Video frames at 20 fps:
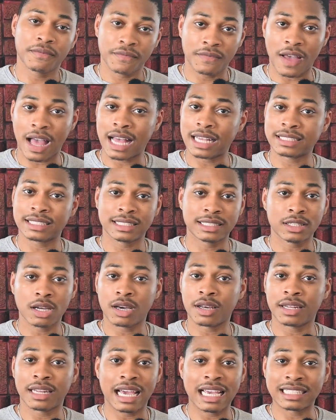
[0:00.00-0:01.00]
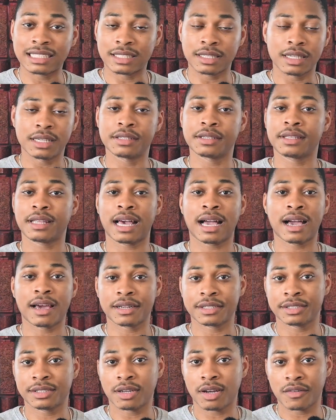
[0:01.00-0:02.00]
fast, done nice and easy, that kind
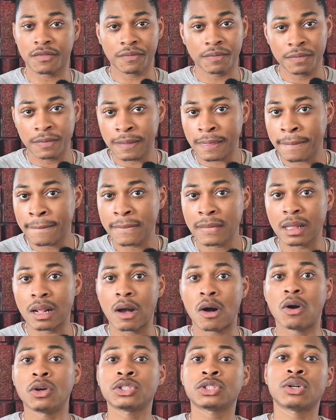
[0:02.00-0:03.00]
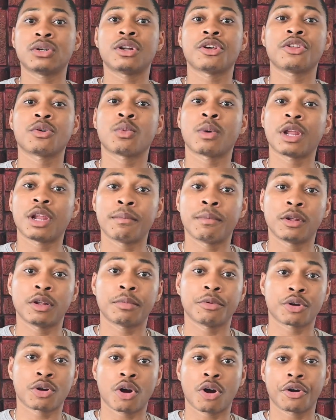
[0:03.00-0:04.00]
of stuff. Also, another way to
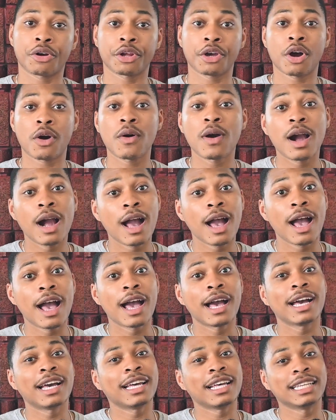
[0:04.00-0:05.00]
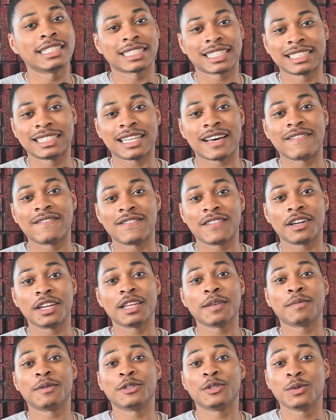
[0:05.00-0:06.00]
build your cardio, it's gonna sound
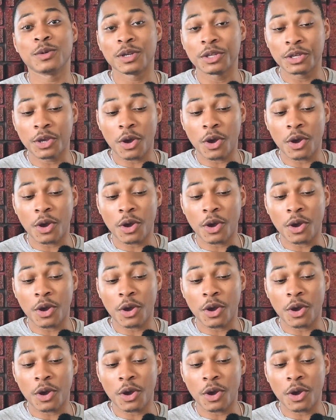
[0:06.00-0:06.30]
funny, but doing